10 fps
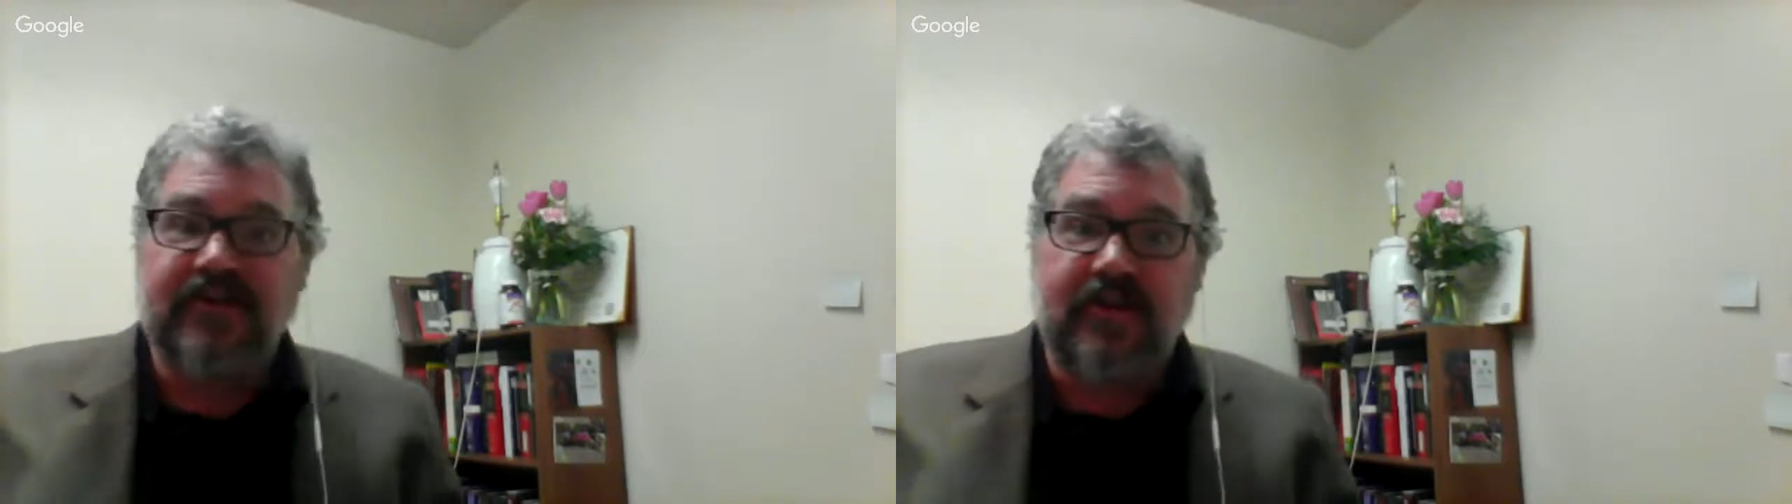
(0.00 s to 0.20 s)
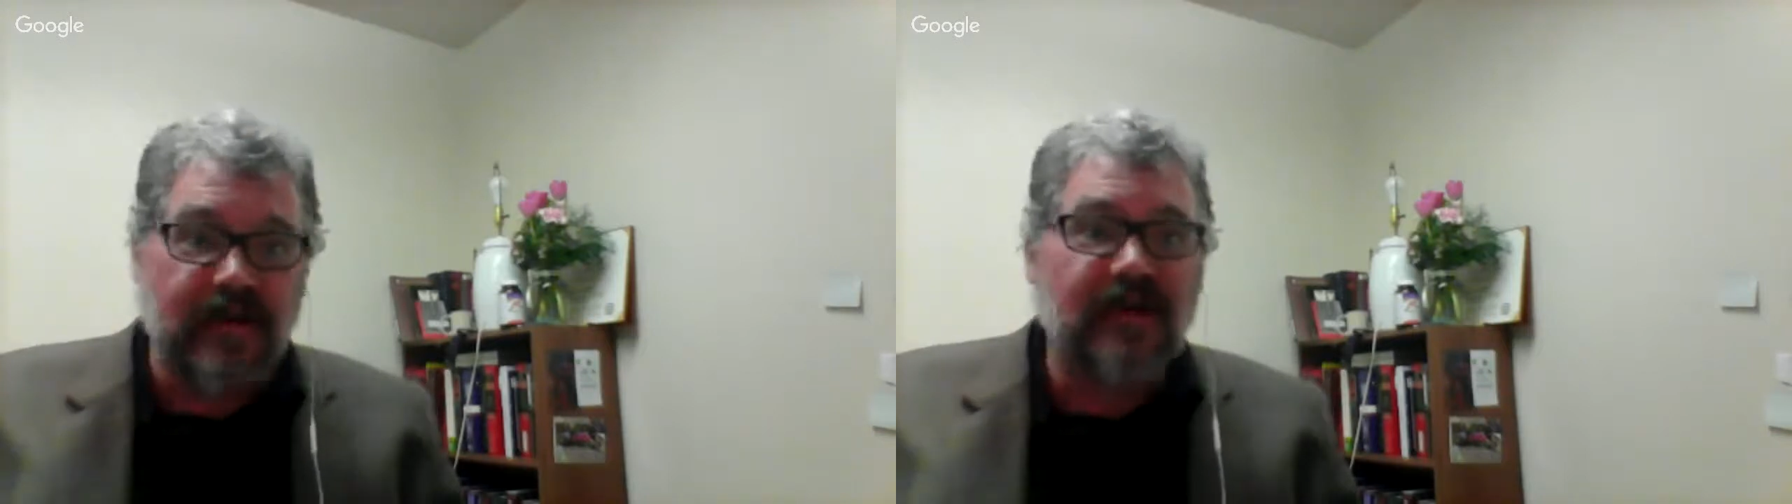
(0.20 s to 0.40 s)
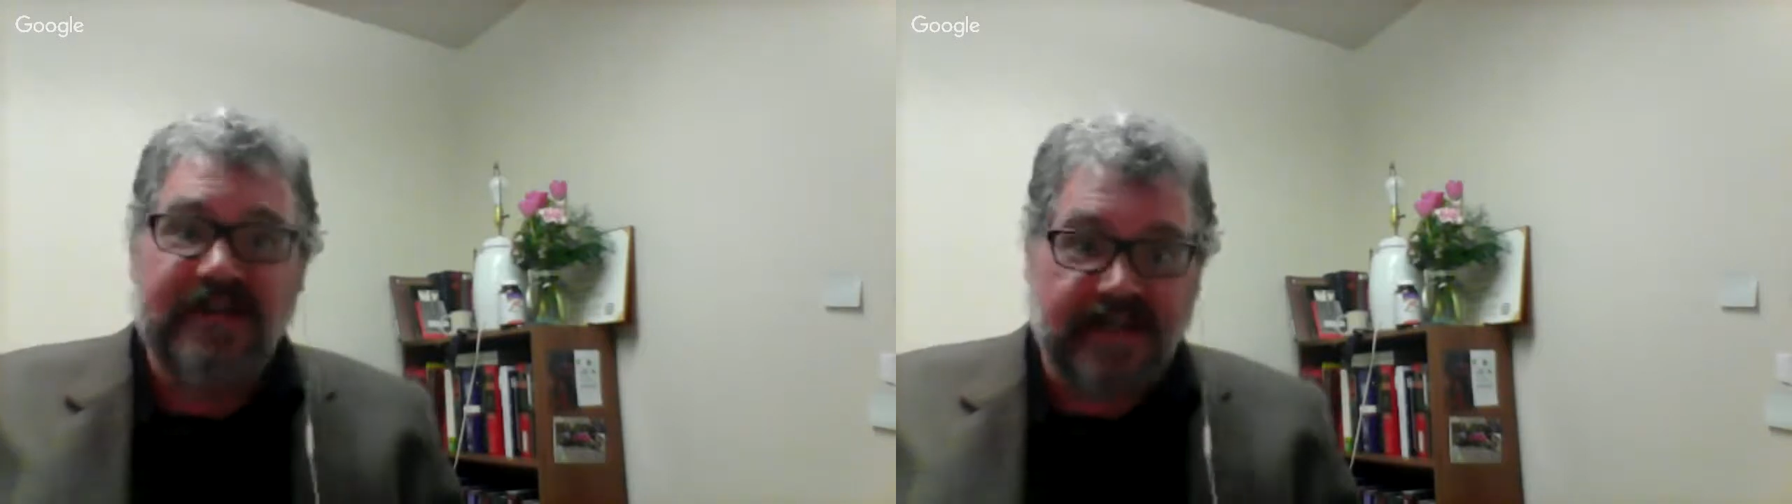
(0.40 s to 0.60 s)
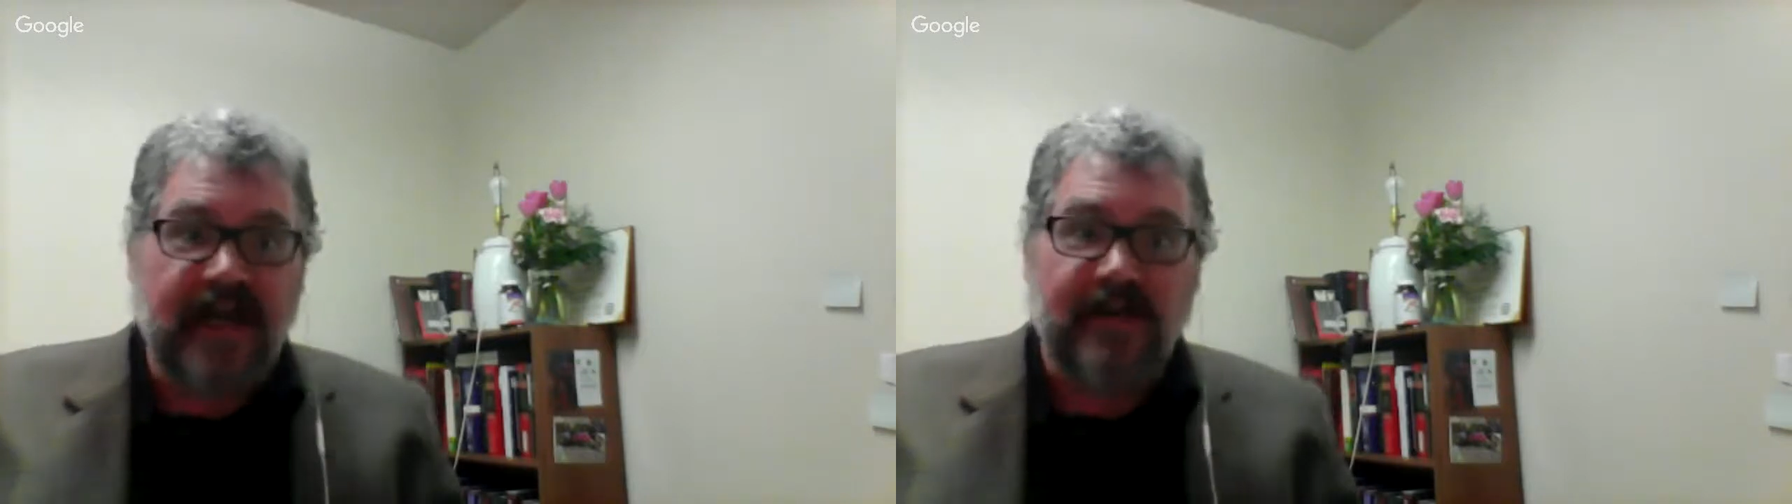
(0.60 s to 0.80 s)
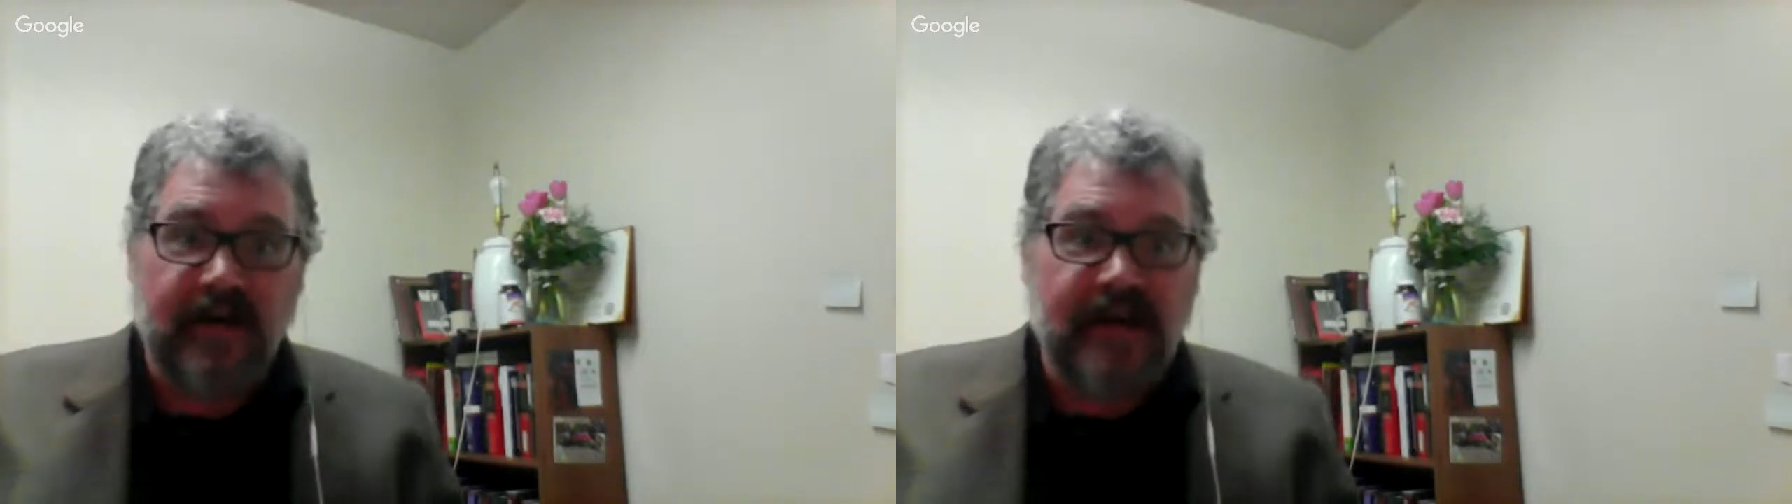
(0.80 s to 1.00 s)
are about to
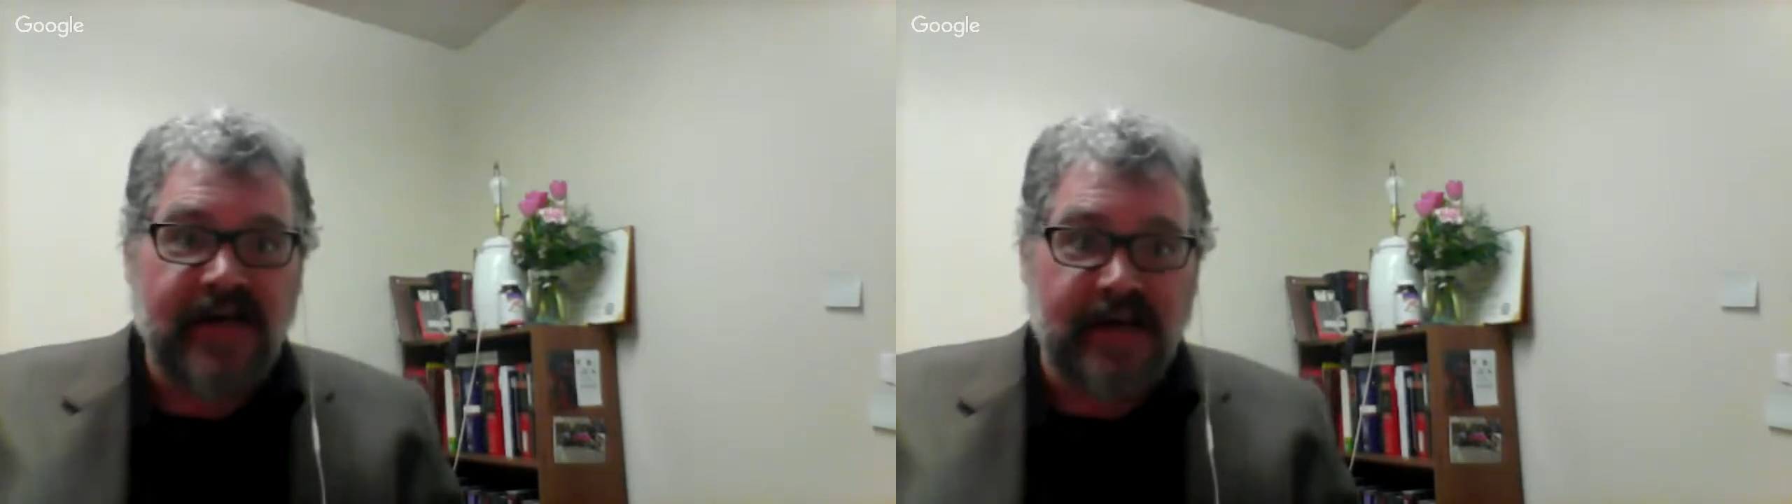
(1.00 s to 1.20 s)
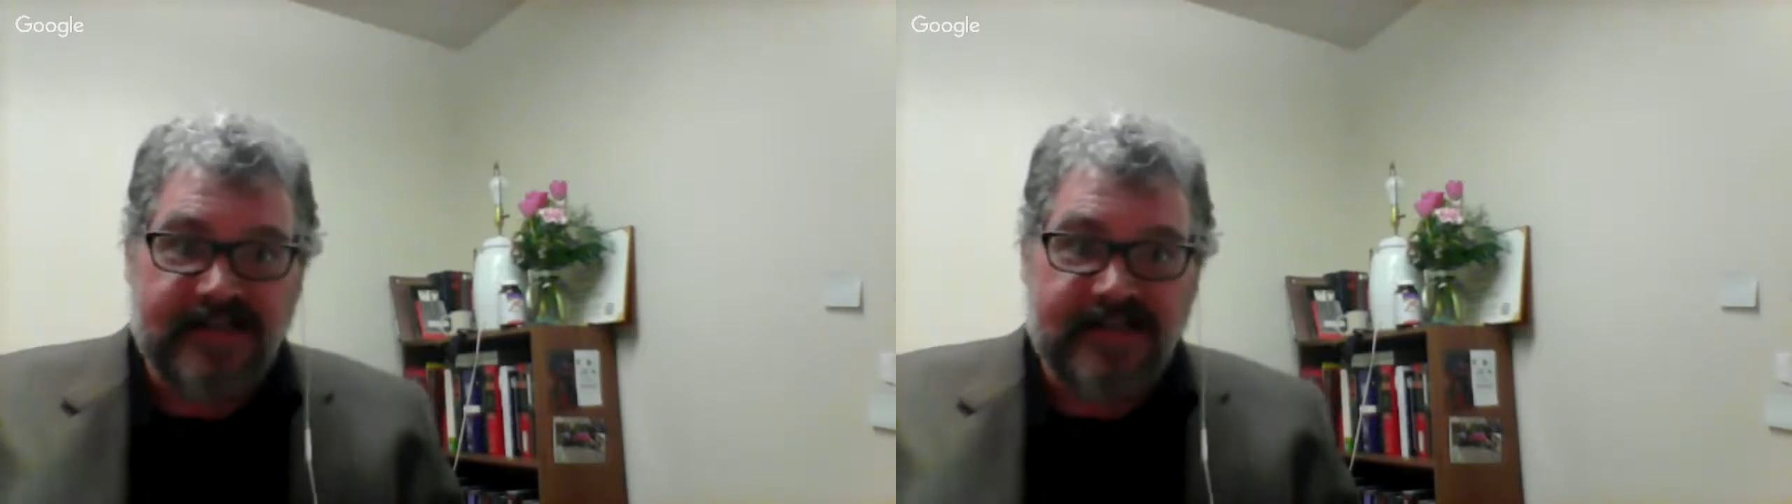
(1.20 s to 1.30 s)
get right now,